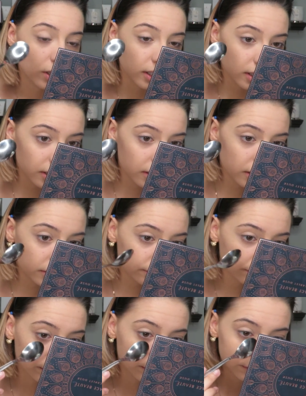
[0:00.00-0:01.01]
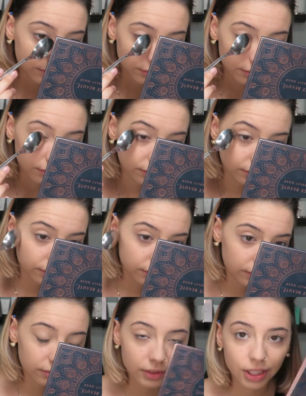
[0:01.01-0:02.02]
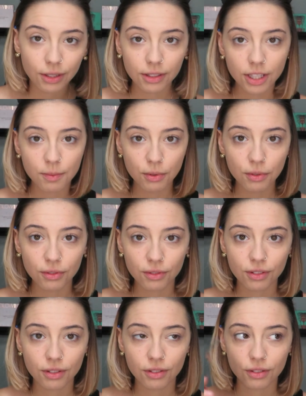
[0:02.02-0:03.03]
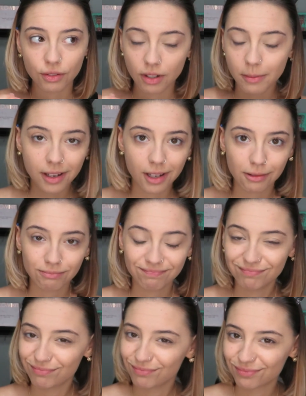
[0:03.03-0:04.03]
We're gonna use a spoon to do our makeup.